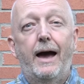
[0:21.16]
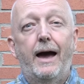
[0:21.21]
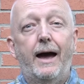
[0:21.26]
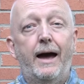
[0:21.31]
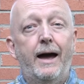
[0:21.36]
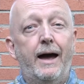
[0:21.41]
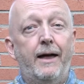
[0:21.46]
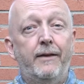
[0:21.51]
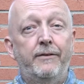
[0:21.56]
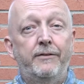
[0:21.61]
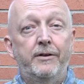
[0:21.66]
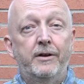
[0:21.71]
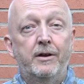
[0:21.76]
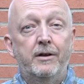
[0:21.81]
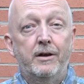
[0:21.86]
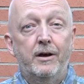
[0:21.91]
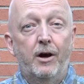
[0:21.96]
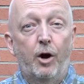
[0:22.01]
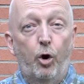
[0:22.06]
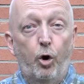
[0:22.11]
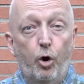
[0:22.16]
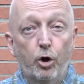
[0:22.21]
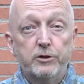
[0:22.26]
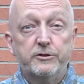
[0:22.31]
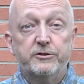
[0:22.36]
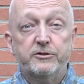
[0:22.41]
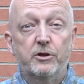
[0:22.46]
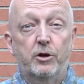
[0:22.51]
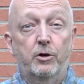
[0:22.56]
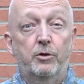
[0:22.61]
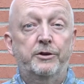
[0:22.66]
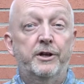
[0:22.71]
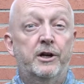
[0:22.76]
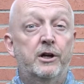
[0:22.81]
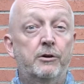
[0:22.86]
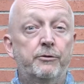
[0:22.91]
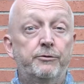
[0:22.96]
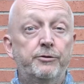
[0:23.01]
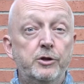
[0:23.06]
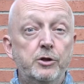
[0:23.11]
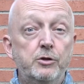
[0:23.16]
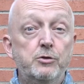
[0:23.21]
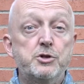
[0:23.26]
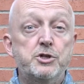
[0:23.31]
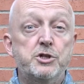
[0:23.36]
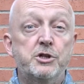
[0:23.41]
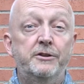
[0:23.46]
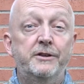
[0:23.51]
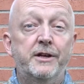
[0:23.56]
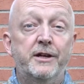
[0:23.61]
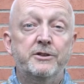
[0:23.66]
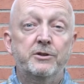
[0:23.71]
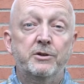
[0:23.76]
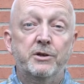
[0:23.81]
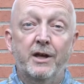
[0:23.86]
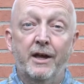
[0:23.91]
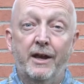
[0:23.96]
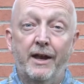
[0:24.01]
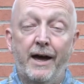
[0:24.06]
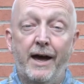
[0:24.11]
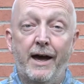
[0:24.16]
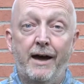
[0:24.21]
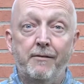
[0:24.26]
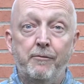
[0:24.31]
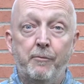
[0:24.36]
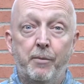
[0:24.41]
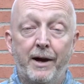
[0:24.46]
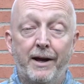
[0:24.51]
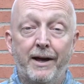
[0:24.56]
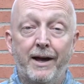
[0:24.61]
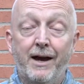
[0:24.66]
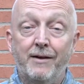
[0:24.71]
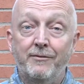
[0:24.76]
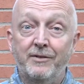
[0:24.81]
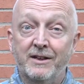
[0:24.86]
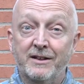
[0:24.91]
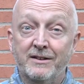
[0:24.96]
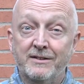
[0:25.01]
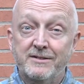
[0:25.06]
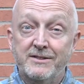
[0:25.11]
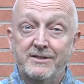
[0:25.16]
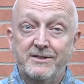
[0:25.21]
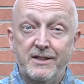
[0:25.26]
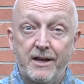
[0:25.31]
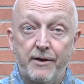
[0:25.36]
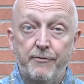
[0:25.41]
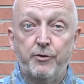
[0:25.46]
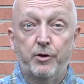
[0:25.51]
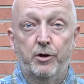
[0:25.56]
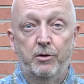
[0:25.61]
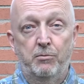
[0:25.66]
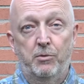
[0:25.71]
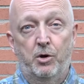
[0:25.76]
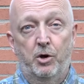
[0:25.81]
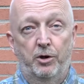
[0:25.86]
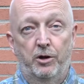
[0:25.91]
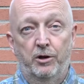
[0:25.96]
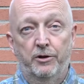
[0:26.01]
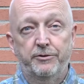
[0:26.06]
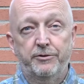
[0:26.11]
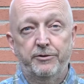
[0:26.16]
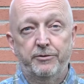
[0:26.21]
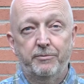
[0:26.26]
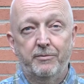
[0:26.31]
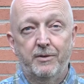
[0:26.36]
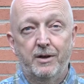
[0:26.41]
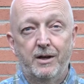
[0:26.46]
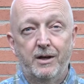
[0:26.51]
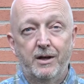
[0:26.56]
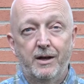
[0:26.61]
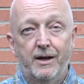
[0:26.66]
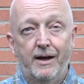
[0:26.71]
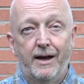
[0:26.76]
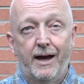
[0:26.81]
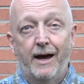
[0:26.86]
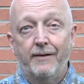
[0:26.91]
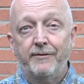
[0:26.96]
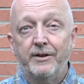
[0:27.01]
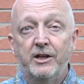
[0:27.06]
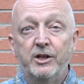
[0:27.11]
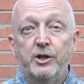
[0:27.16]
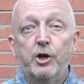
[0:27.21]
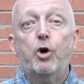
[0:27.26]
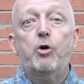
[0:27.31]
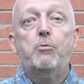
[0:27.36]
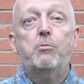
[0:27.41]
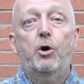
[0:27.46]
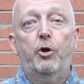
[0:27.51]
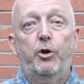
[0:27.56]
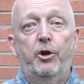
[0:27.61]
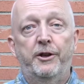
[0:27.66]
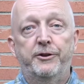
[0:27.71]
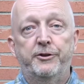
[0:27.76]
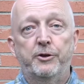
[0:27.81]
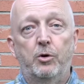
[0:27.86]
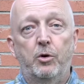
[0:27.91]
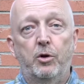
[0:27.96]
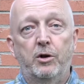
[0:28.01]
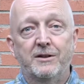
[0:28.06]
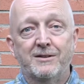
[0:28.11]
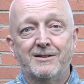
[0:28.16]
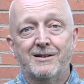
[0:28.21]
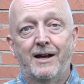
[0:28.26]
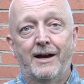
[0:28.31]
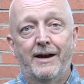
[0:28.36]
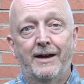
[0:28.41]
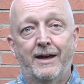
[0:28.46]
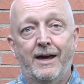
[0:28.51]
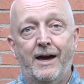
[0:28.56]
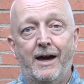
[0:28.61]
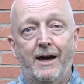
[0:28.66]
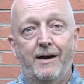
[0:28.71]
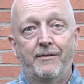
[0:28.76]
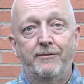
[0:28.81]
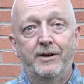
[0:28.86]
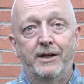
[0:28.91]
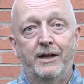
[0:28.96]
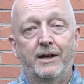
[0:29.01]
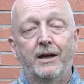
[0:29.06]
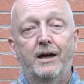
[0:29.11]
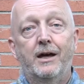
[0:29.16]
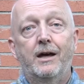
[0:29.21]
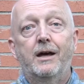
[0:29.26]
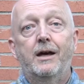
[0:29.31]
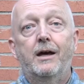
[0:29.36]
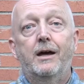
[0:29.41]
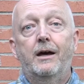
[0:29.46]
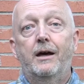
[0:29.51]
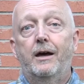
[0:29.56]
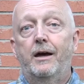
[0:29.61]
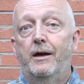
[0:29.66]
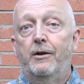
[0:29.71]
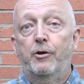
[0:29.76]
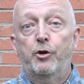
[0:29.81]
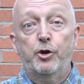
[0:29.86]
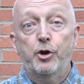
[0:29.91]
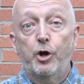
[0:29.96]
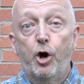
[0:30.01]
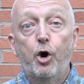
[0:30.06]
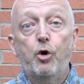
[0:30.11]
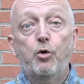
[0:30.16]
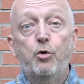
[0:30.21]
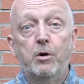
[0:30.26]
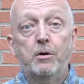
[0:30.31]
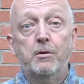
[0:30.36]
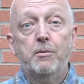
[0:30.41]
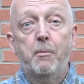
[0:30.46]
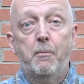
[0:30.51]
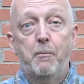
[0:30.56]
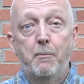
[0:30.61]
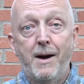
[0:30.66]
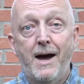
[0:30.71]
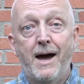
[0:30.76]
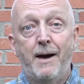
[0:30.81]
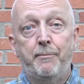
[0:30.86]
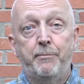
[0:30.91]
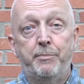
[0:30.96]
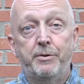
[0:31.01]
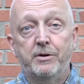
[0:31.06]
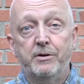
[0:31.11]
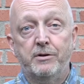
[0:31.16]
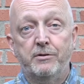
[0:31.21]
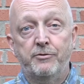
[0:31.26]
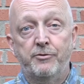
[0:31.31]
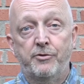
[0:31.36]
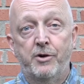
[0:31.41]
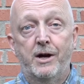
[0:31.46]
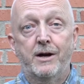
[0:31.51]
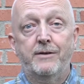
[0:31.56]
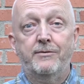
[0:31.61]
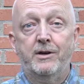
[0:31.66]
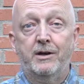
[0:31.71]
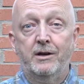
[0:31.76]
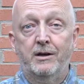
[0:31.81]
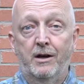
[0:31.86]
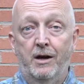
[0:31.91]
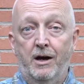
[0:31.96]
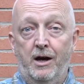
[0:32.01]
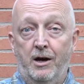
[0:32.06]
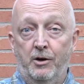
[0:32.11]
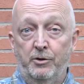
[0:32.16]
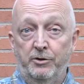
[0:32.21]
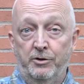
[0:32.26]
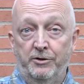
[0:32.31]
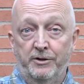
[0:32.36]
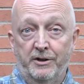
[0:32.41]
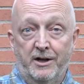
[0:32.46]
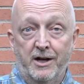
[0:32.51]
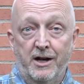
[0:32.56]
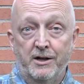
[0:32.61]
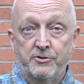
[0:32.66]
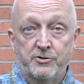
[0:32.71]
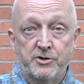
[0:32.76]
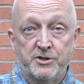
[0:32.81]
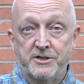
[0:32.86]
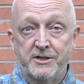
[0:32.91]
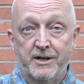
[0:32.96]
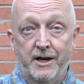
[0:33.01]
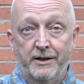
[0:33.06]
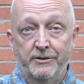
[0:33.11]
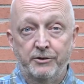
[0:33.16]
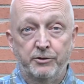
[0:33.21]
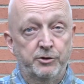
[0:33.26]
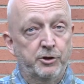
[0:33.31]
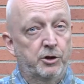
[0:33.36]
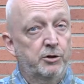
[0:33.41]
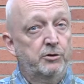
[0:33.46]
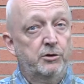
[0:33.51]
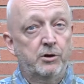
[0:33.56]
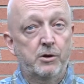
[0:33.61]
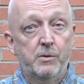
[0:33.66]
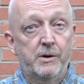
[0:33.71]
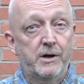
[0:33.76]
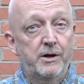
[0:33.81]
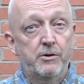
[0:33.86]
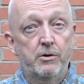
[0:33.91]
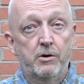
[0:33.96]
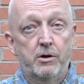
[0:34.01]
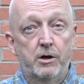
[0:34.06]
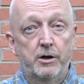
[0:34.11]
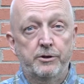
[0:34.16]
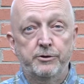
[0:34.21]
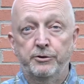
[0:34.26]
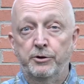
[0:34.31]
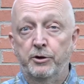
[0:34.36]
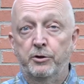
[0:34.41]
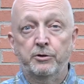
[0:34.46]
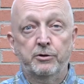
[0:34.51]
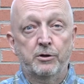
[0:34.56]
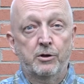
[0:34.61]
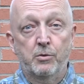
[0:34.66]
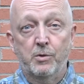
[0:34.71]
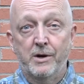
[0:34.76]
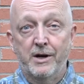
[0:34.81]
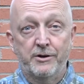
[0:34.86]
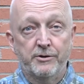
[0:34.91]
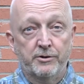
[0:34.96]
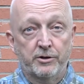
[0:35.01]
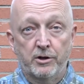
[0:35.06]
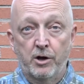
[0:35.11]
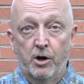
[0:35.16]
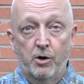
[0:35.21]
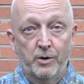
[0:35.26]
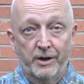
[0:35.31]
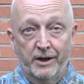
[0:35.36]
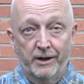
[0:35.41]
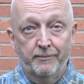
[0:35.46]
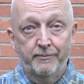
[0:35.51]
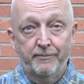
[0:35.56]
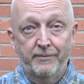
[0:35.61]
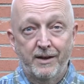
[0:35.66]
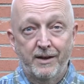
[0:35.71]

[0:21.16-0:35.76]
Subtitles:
And also the confusion that you can have by having several models. Having no model at all is like having no map driving out on the countryside. You don't know where you are, you don't know where you're going.